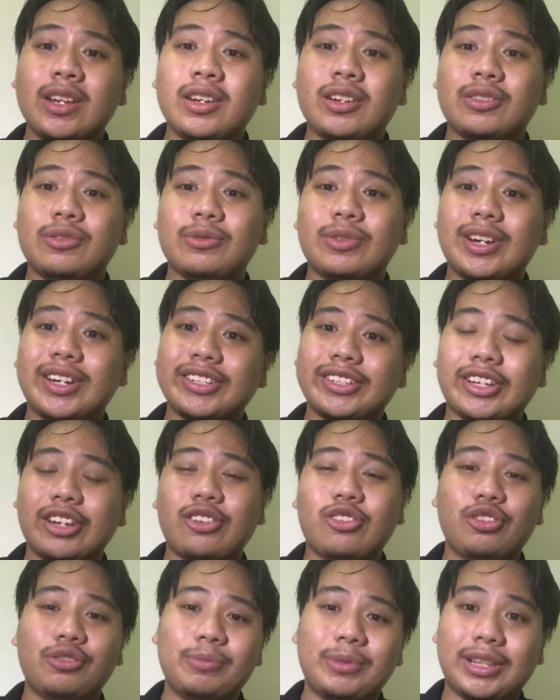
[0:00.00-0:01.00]
You guys can
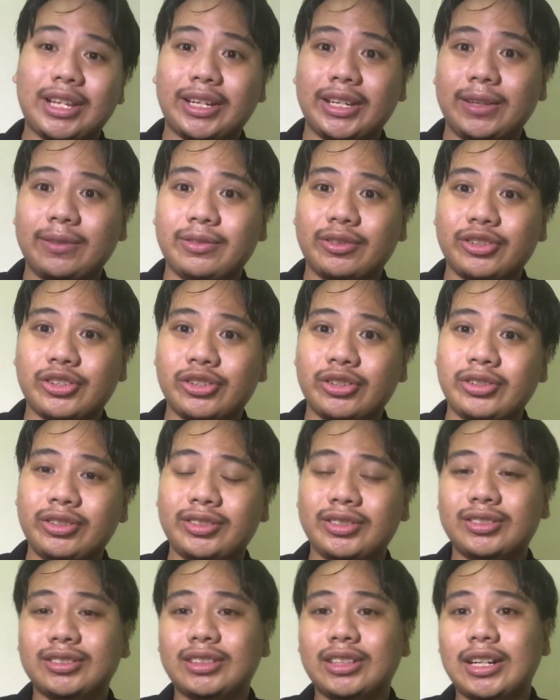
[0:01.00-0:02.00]
call me Taki for short.
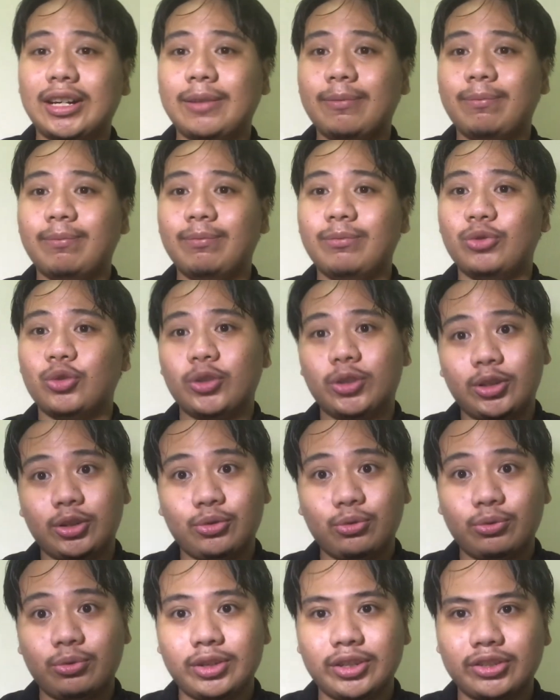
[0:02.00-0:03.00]
I'm
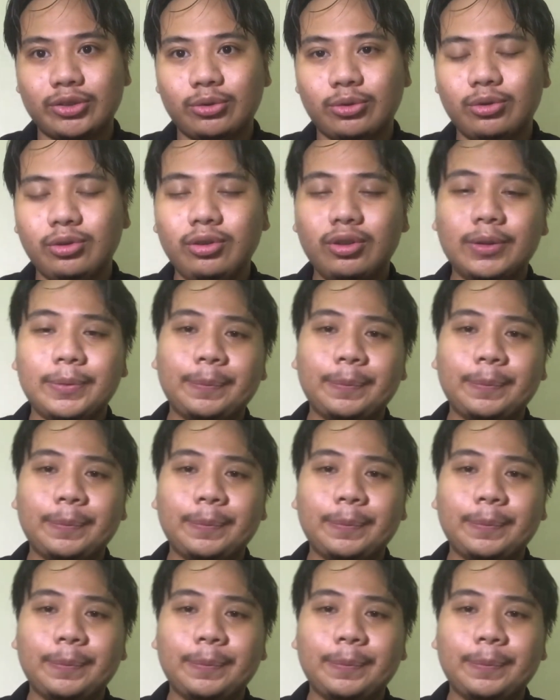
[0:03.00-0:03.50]
32 years old.